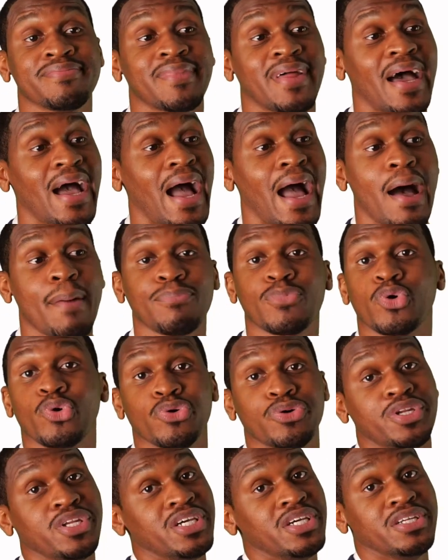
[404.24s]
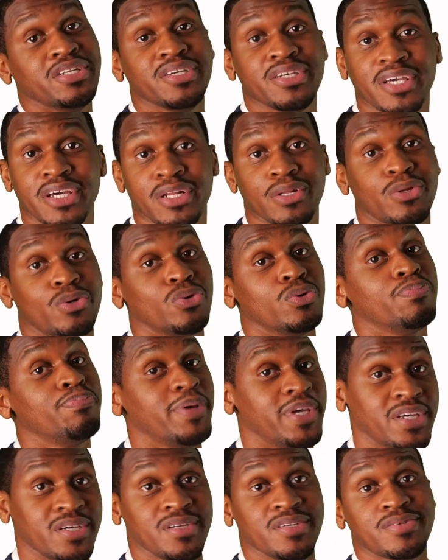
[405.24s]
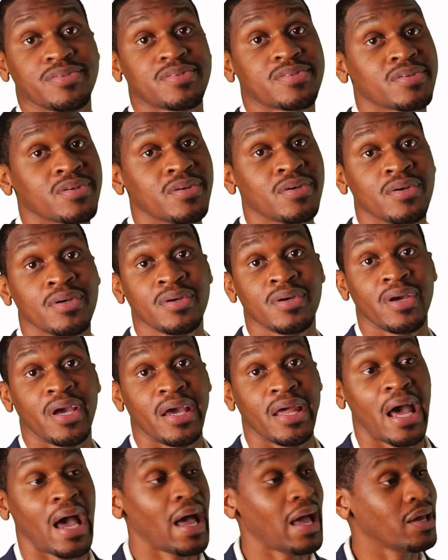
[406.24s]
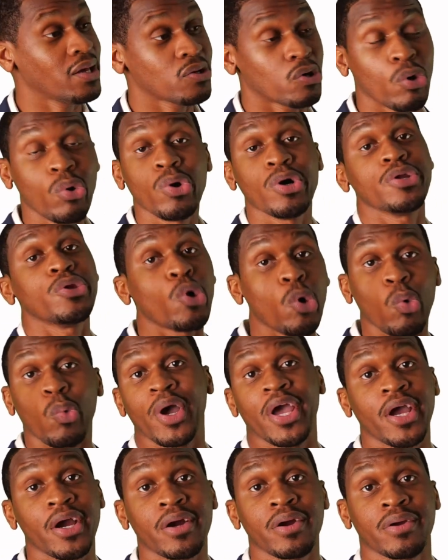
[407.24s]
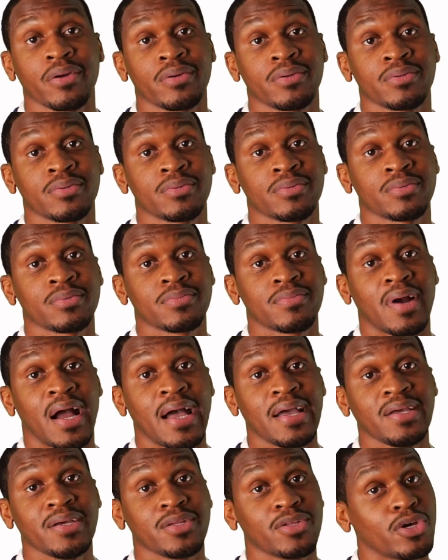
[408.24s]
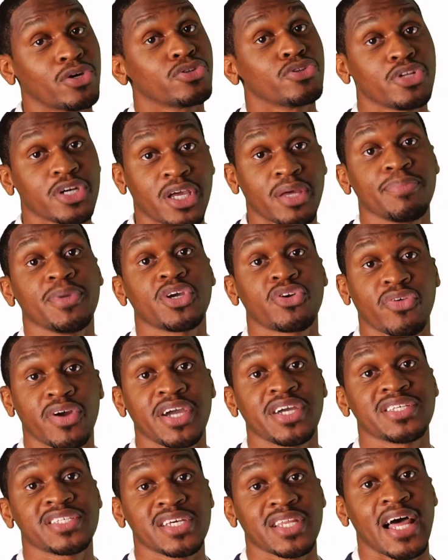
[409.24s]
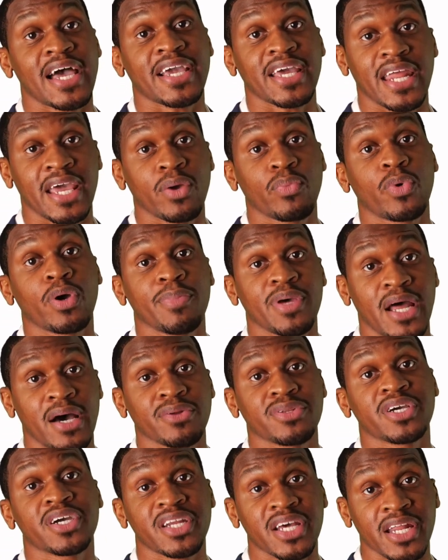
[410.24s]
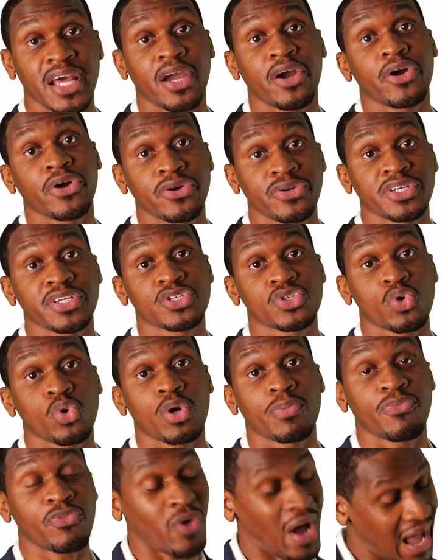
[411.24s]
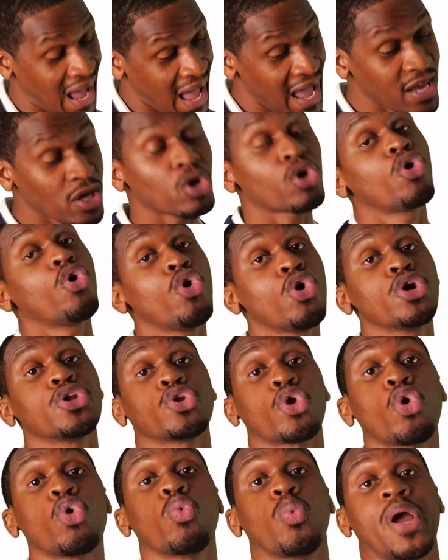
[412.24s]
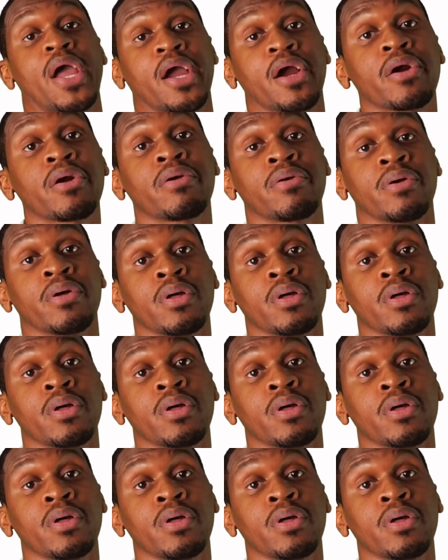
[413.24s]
I'm going to need to get a little peace. And I ain't going nowhere, right? You're looking at me crazy like it ain't women out there that ain't heard this story before. I ain't going nowhere.